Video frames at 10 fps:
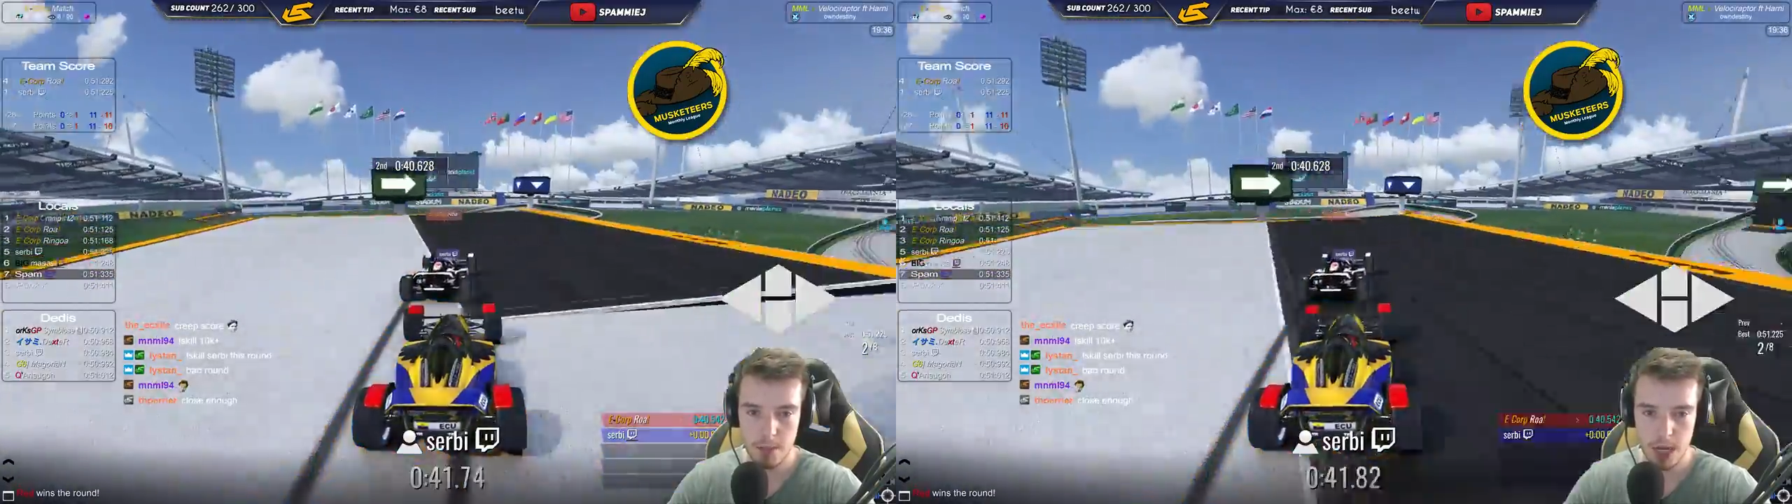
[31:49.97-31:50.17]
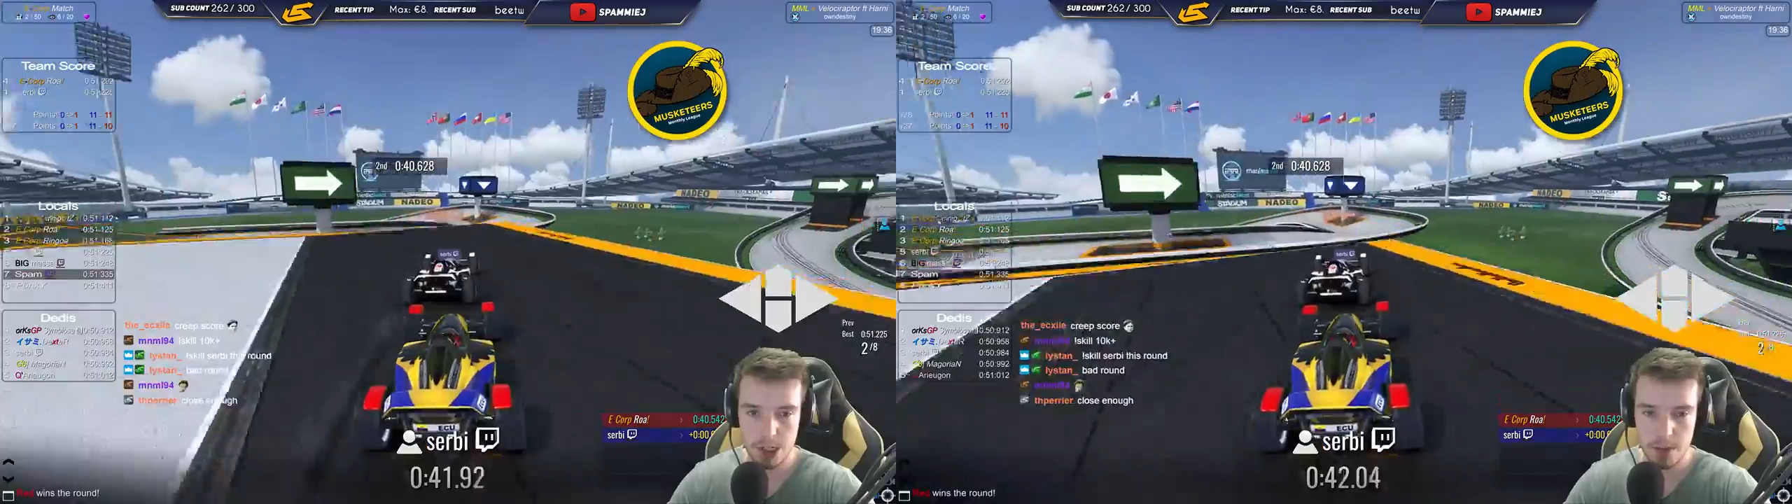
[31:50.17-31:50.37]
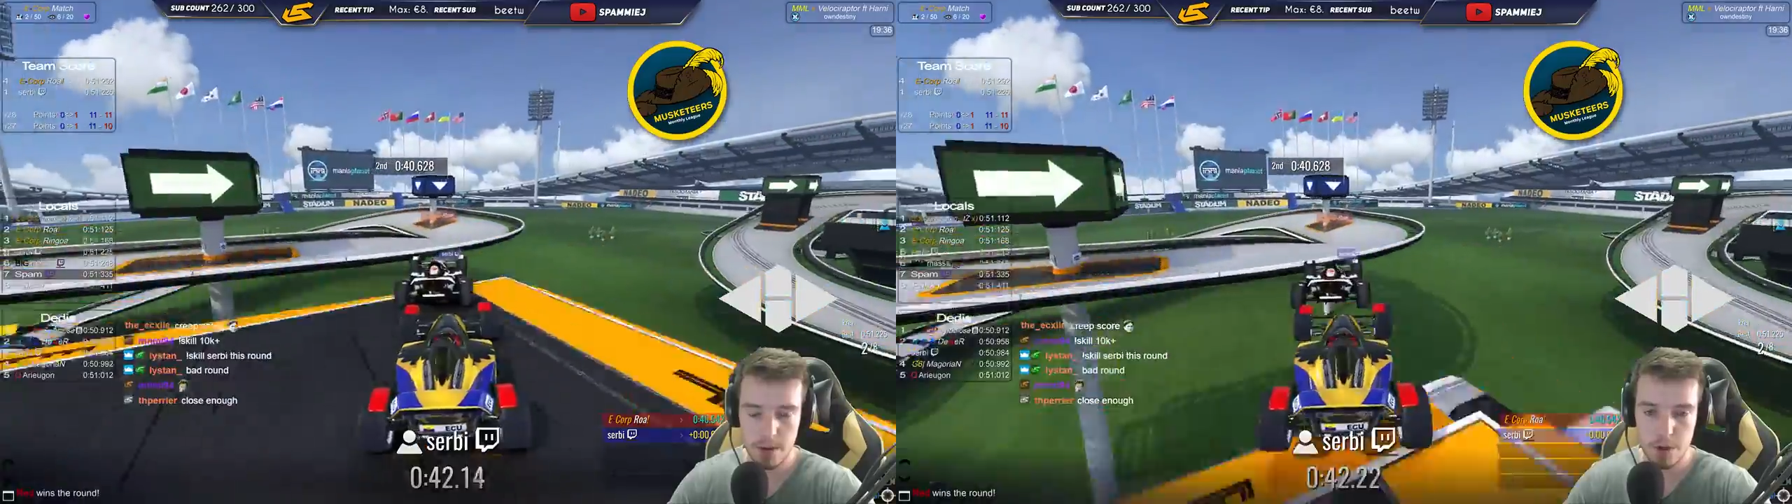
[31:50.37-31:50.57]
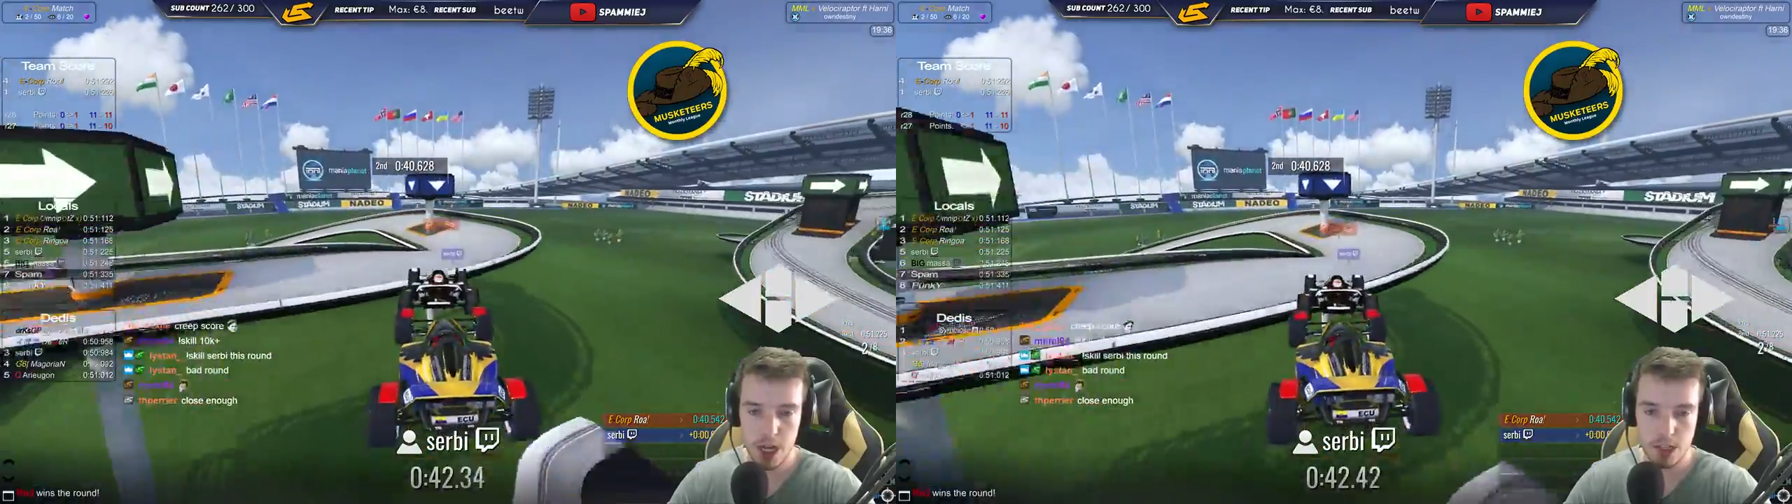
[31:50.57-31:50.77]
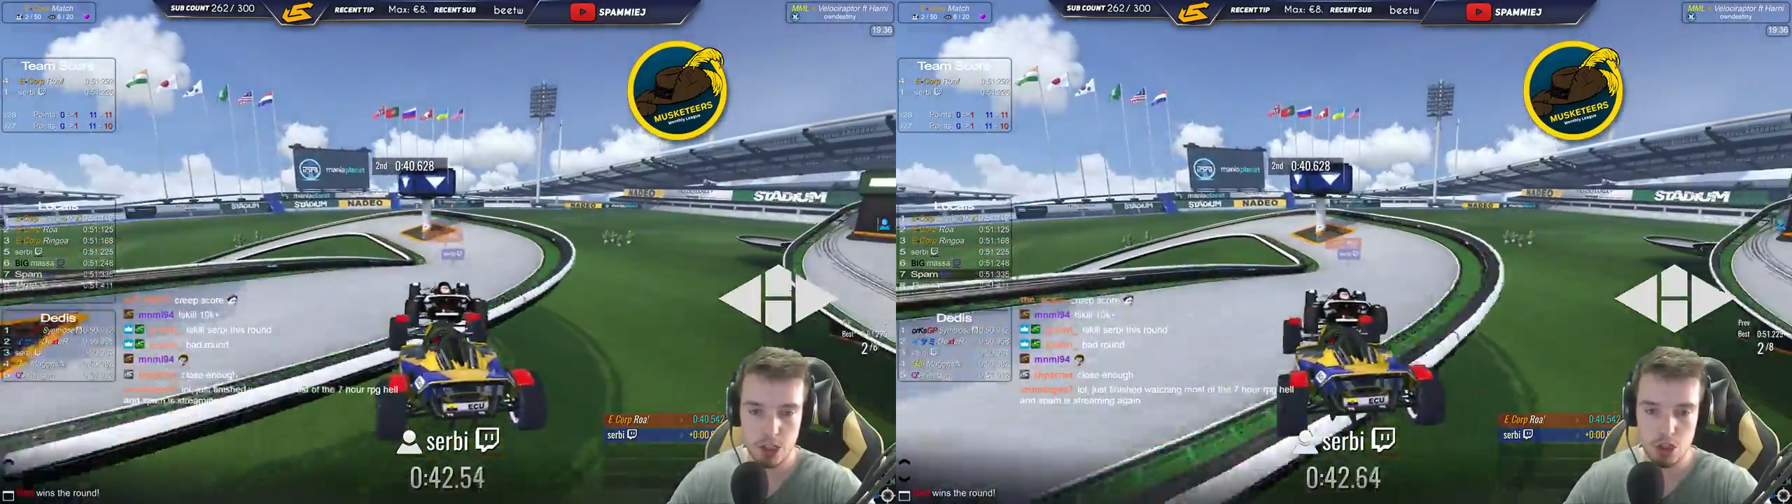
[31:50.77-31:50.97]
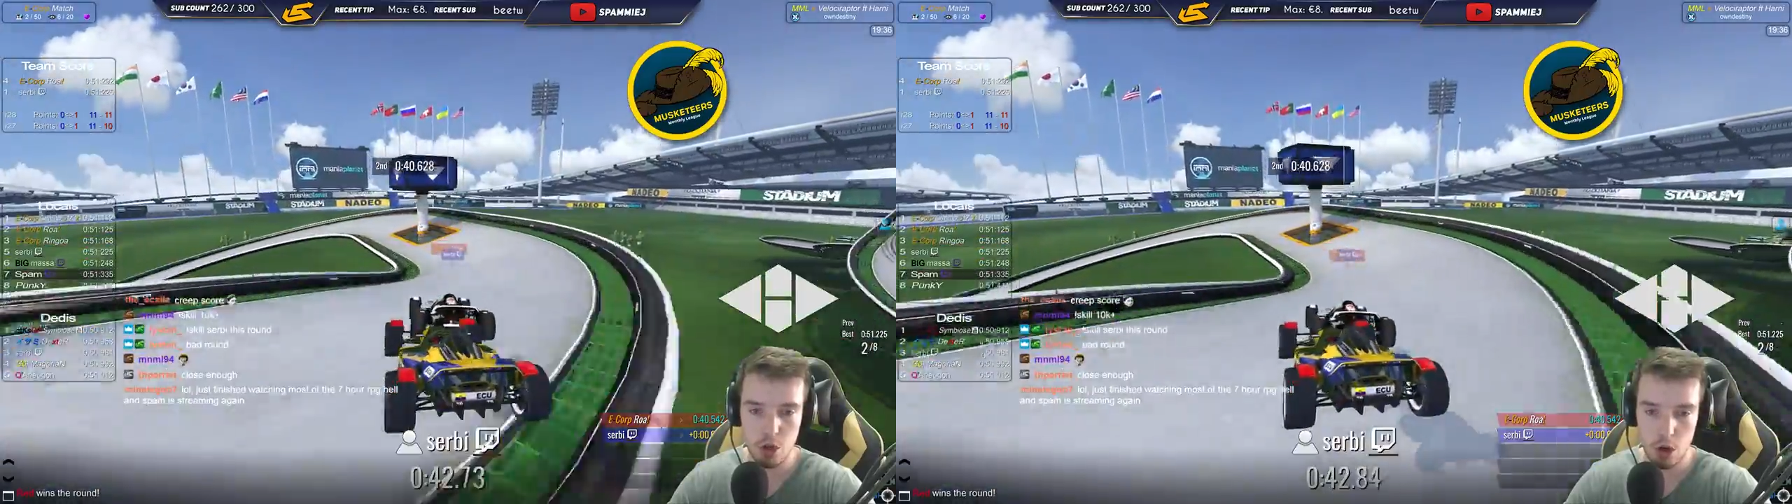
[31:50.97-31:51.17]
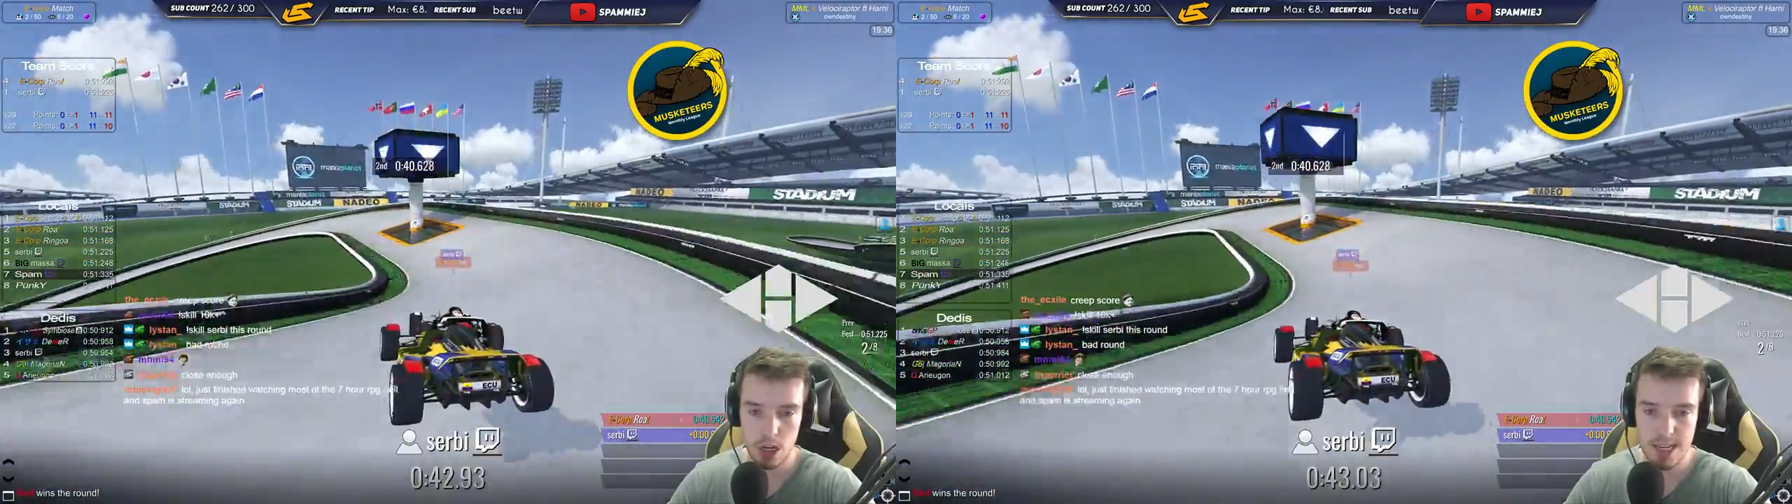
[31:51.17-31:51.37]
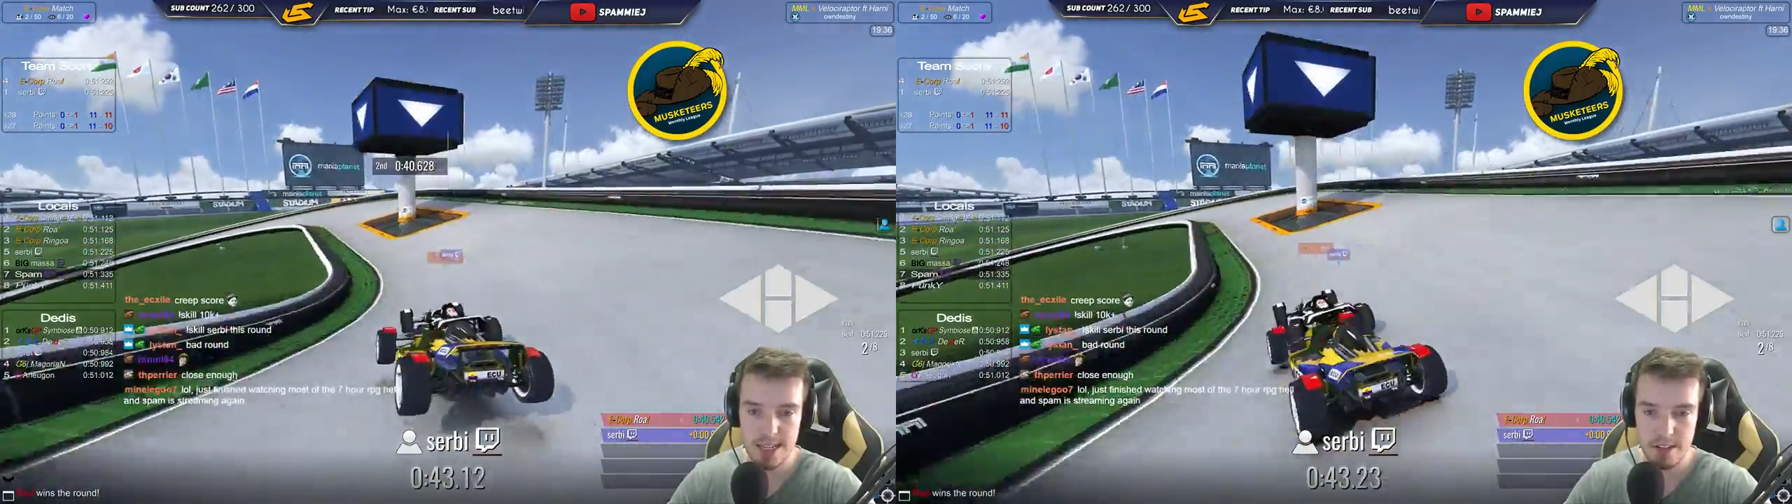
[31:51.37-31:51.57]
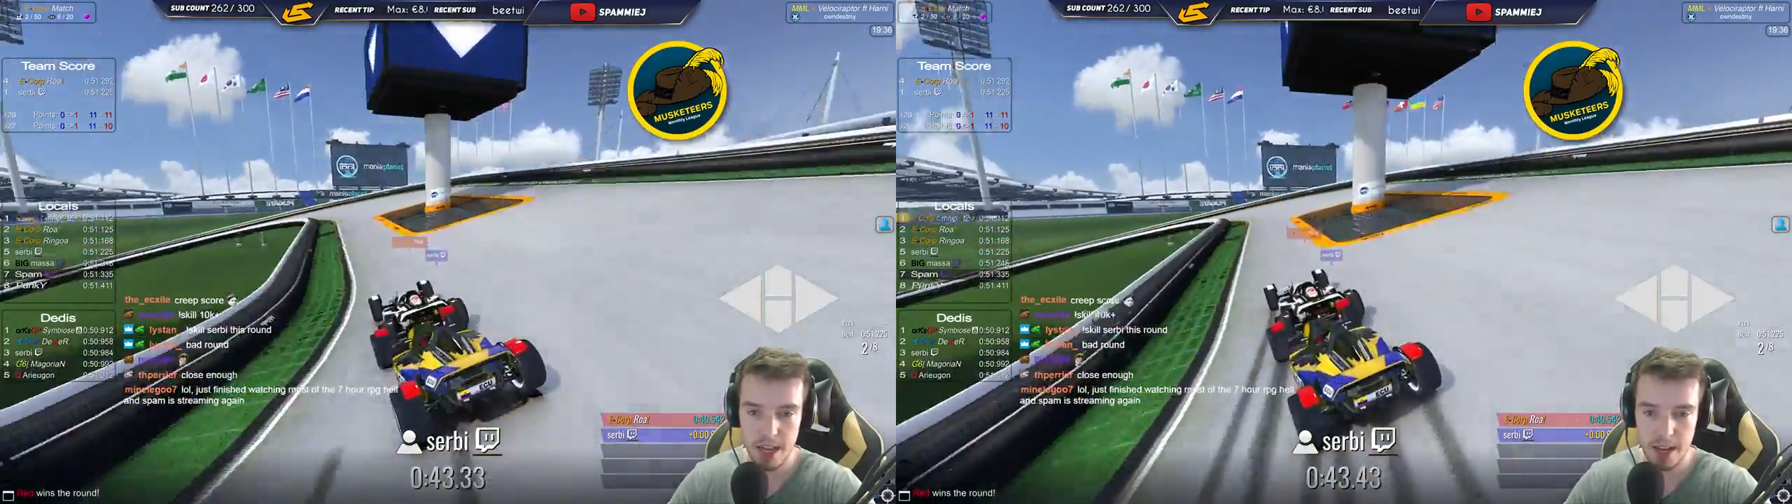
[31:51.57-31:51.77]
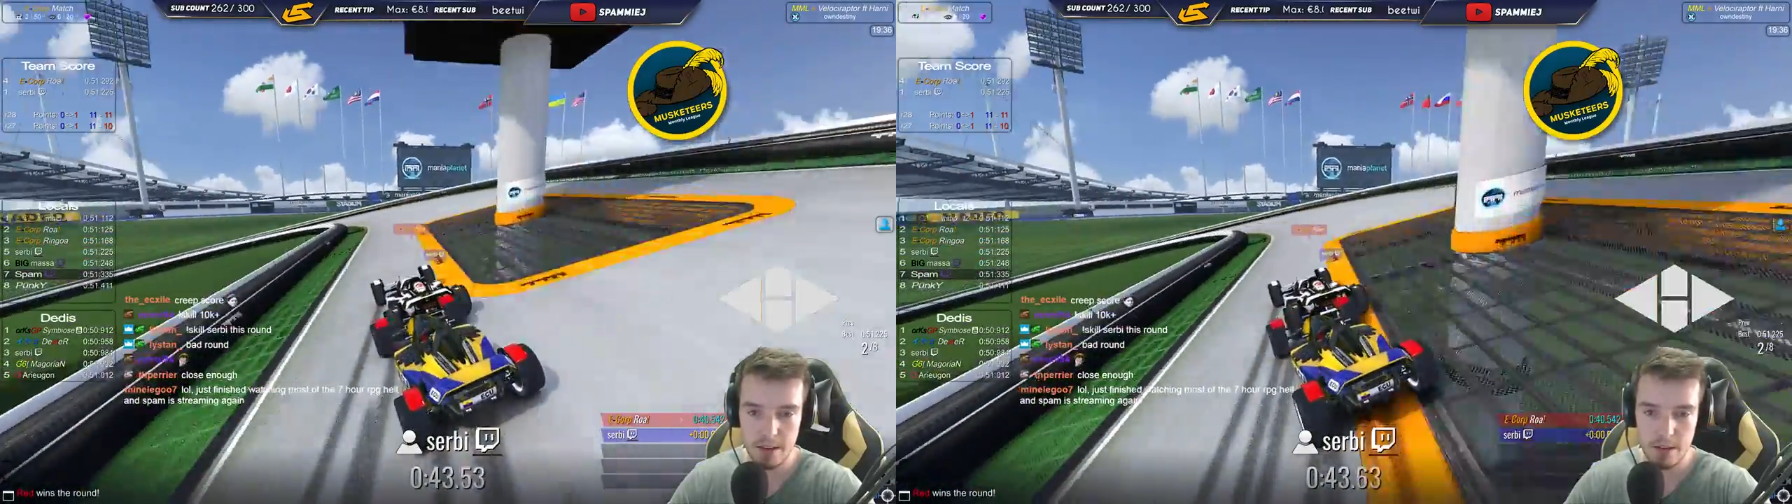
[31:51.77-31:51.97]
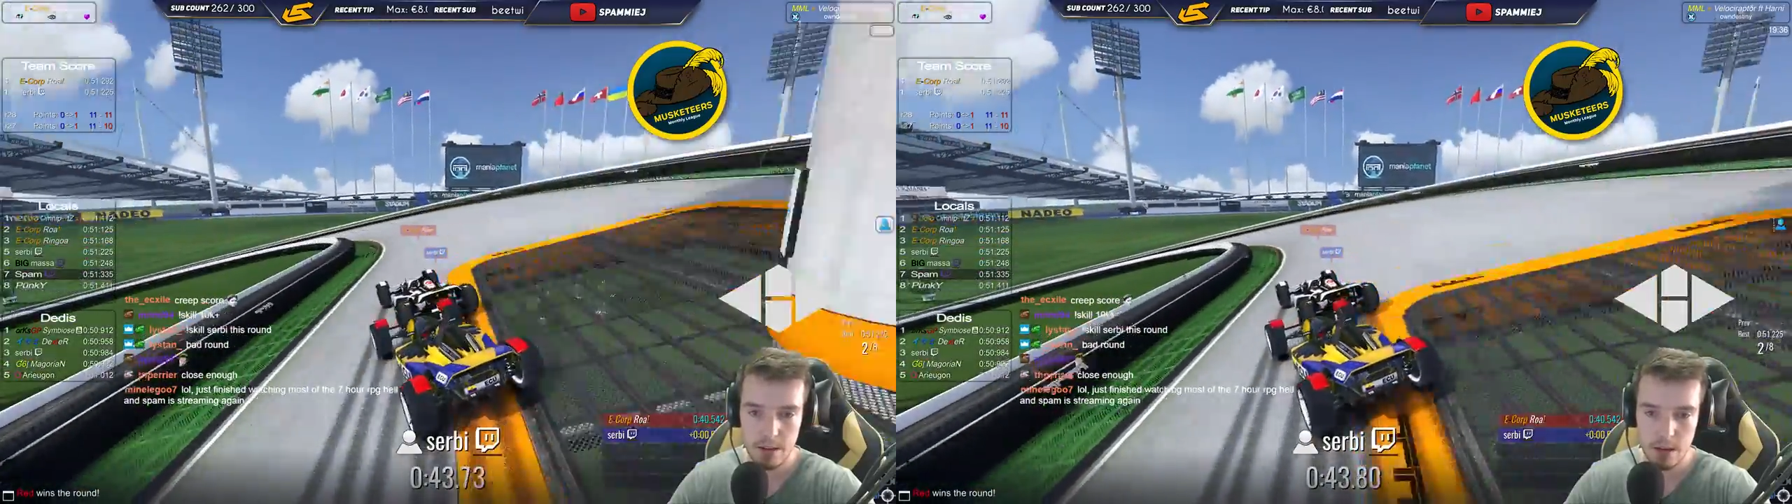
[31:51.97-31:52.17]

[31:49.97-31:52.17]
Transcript: him. If you get solid end.